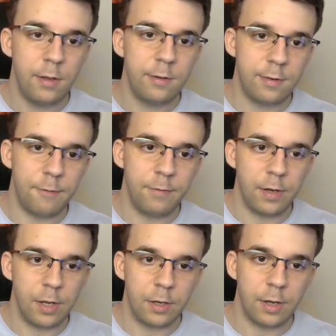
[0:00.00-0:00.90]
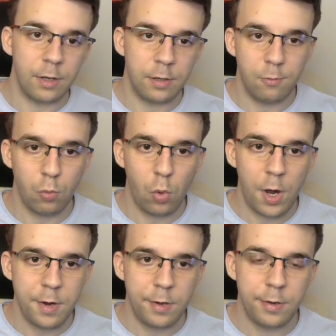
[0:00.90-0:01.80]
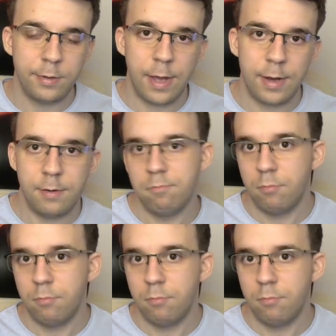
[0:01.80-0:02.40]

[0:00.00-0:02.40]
something like negative 1, then